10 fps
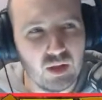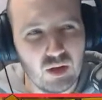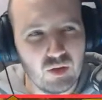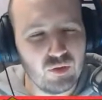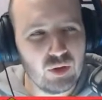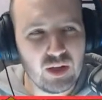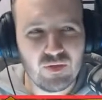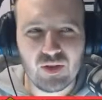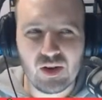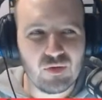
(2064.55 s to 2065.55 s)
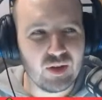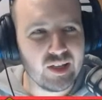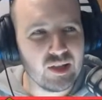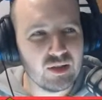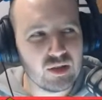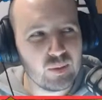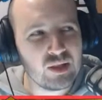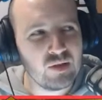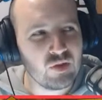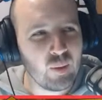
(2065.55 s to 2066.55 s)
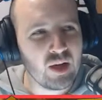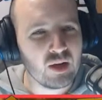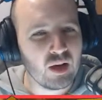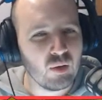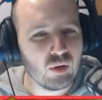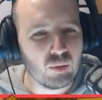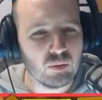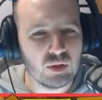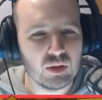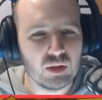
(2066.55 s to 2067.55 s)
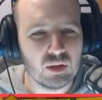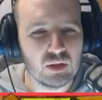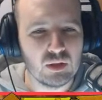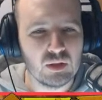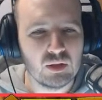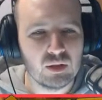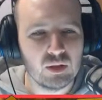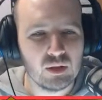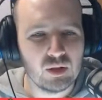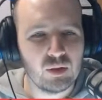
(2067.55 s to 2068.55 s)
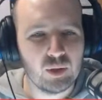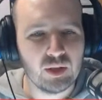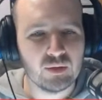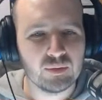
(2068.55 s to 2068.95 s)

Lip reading: I find that very fiddly, especially if you're painting a load of them. You know what I mean?